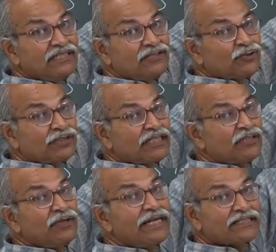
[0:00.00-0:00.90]
So, there is
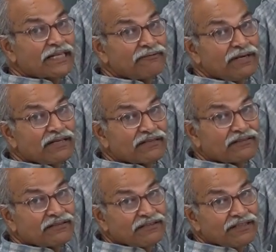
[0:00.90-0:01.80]
no electric field,
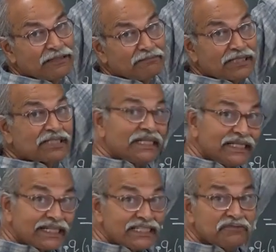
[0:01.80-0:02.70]
but still
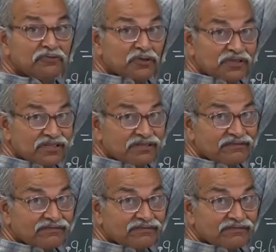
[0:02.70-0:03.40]
there is a force,